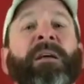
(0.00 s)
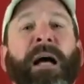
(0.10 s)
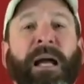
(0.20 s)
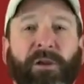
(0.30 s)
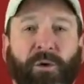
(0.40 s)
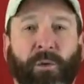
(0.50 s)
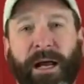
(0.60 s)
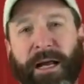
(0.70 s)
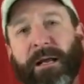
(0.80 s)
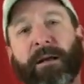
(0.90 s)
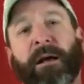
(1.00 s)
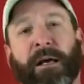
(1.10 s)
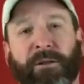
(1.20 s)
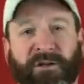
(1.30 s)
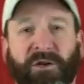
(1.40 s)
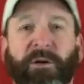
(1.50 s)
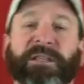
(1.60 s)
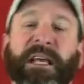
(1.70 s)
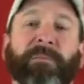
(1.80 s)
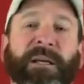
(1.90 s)
Either way, there's
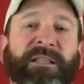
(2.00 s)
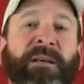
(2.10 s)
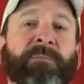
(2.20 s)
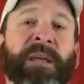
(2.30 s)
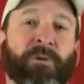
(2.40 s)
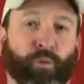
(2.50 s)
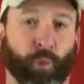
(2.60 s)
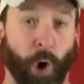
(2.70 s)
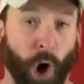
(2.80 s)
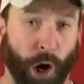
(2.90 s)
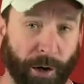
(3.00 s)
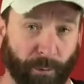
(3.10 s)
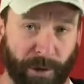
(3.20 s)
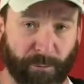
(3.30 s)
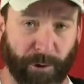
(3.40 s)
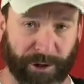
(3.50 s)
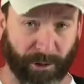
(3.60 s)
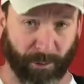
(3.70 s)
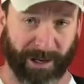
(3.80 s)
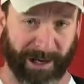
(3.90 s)
always going to be something wrong with what
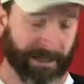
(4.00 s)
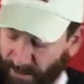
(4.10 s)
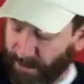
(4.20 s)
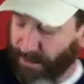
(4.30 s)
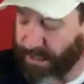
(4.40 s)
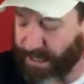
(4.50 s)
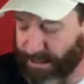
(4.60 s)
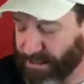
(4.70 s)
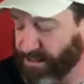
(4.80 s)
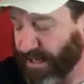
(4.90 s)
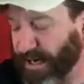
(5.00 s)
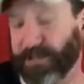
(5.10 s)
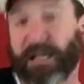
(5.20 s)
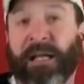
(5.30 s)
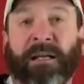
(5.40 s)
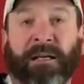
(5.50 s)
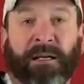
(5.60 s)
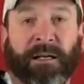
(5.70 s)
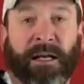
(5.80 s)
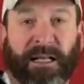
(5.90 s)
you're wearing. And on this side,
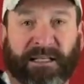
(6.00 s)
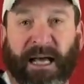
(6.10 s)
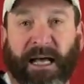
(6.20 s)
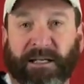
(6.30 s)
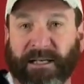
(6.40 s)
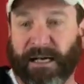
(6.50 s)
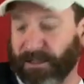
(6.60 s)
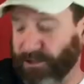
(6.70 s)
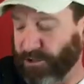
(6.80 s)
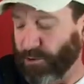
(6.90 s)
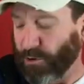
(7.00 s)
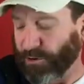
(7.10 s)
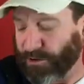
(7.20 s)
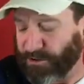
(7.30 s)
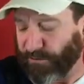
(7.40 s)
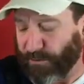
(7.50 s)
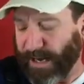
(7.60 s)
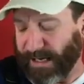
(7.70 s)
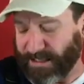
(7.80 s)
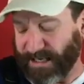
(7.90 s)
it's got 2 holders for
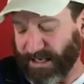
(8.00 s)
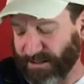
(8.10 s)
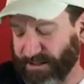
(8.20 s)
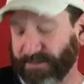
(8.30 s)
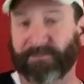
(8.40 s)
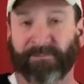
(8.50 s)
magazines.